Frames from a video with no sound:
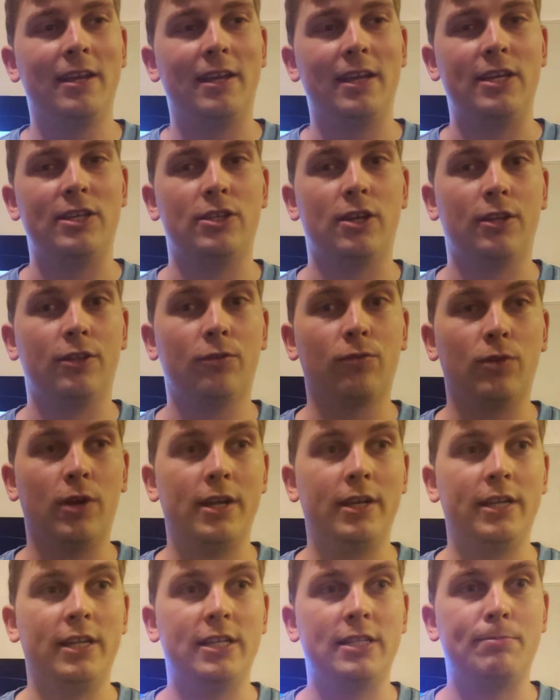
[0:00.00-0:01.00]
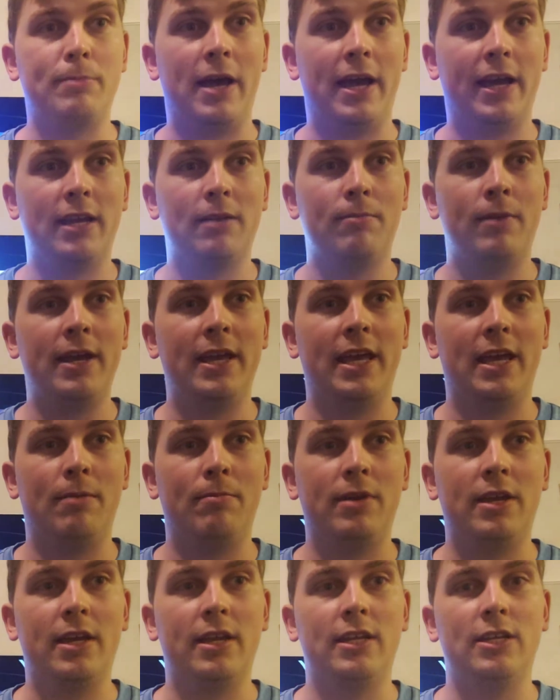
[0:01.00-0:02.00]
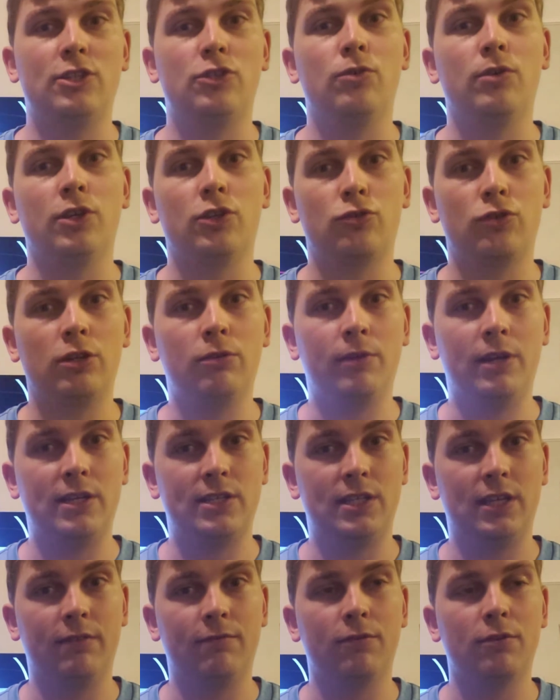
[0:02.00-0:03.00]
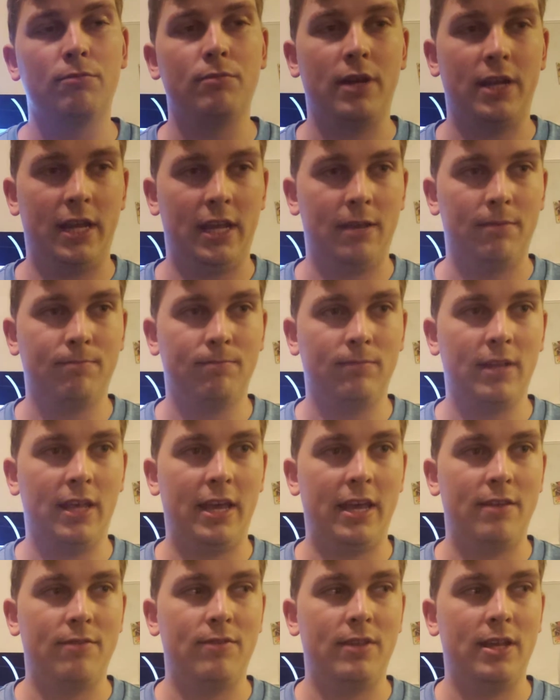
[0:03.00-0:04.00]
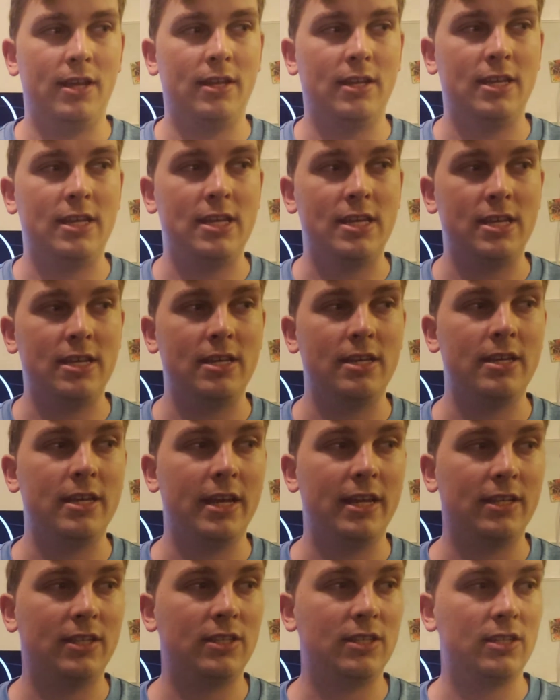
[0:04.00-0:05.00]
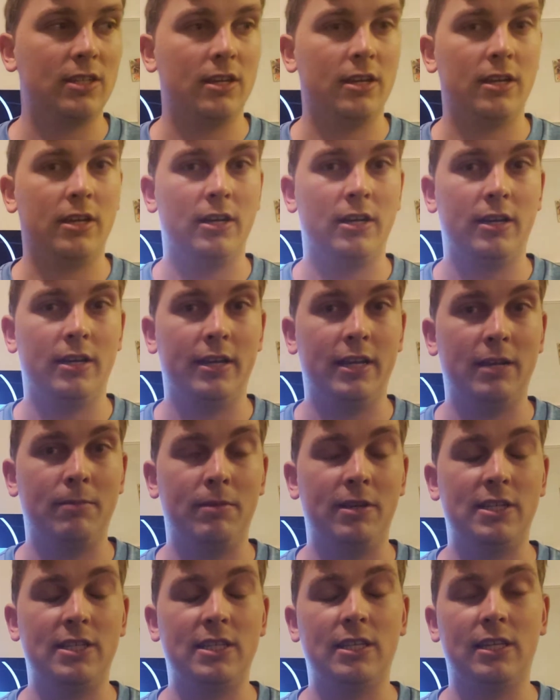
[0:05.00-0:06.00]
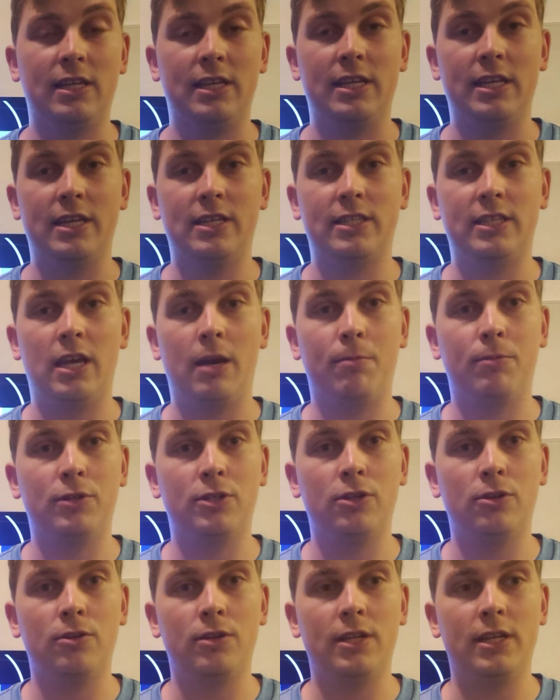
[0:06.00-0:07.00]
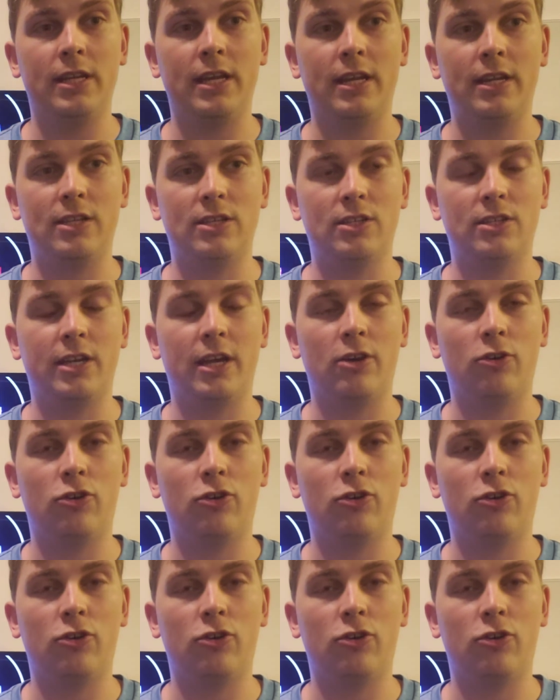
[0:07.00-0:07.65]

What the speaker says: he's on the run and he's back in Miami and he's doing street racing for money. And then he gets, and basically he has the opportunity to get his entire